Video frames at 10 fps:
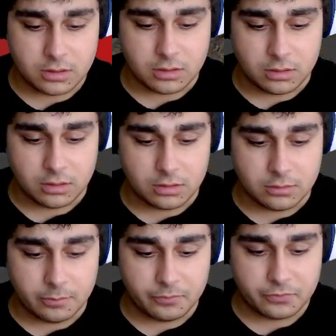
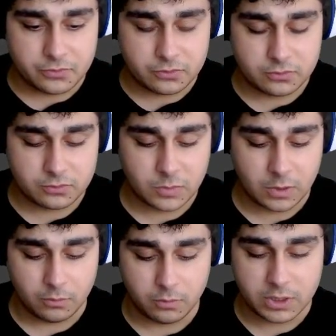um,
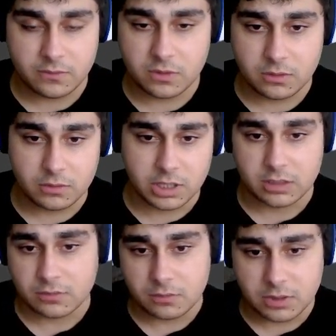
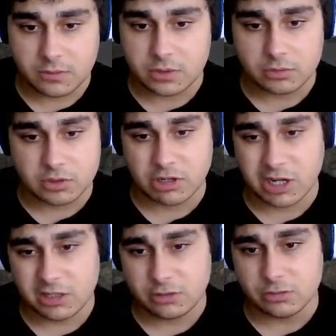whenever you
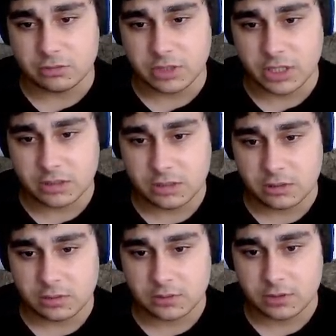try to do that,
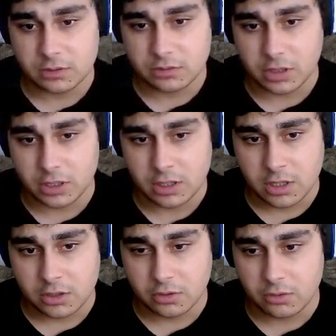whenever you try,
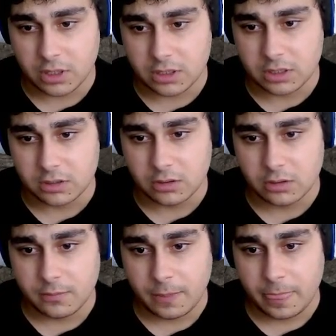go right here,
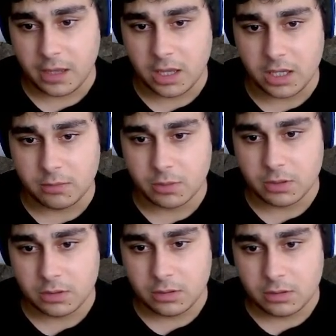aim,
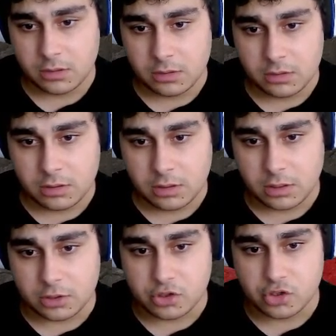
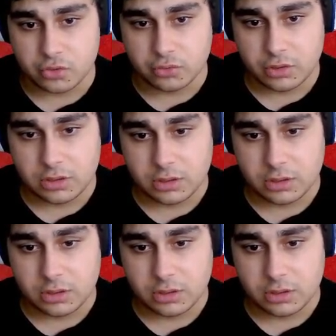and shoot.